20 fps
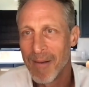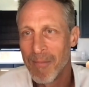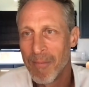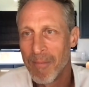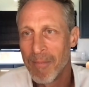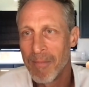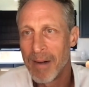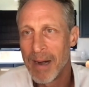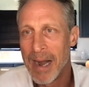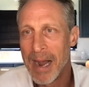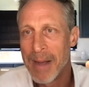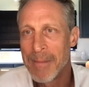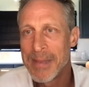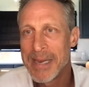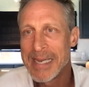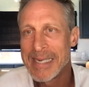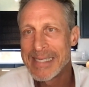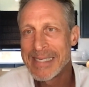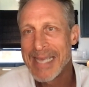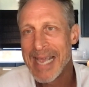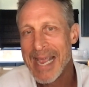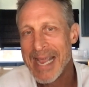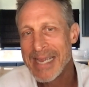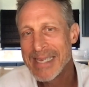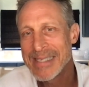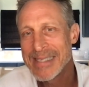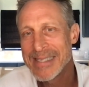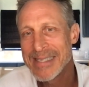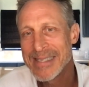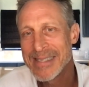Um, I mean, it
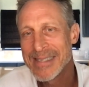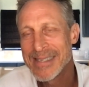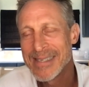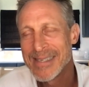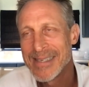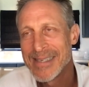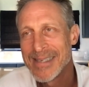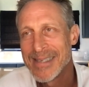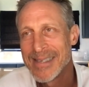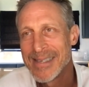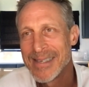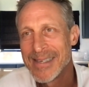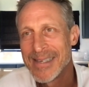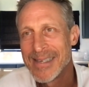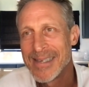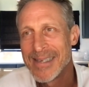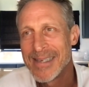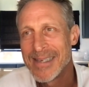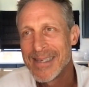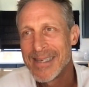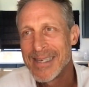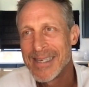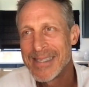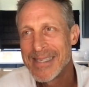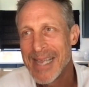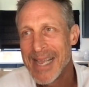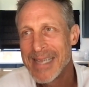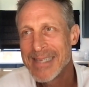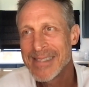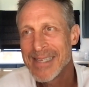takes
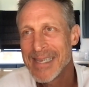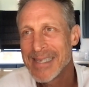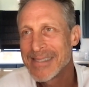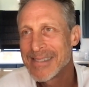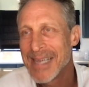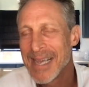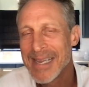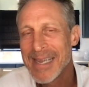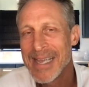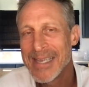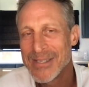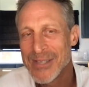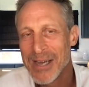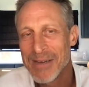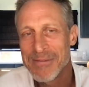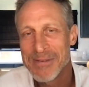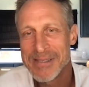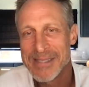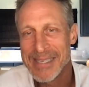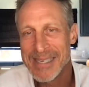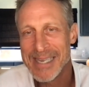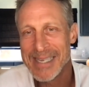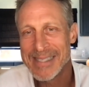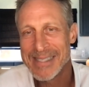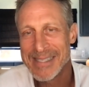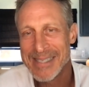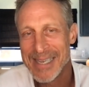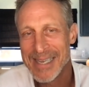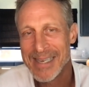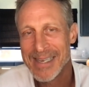it takes like decades often to
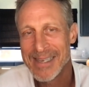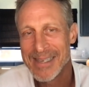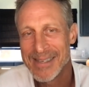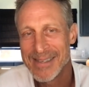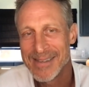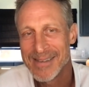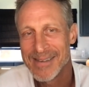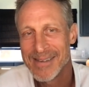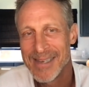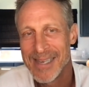get sick.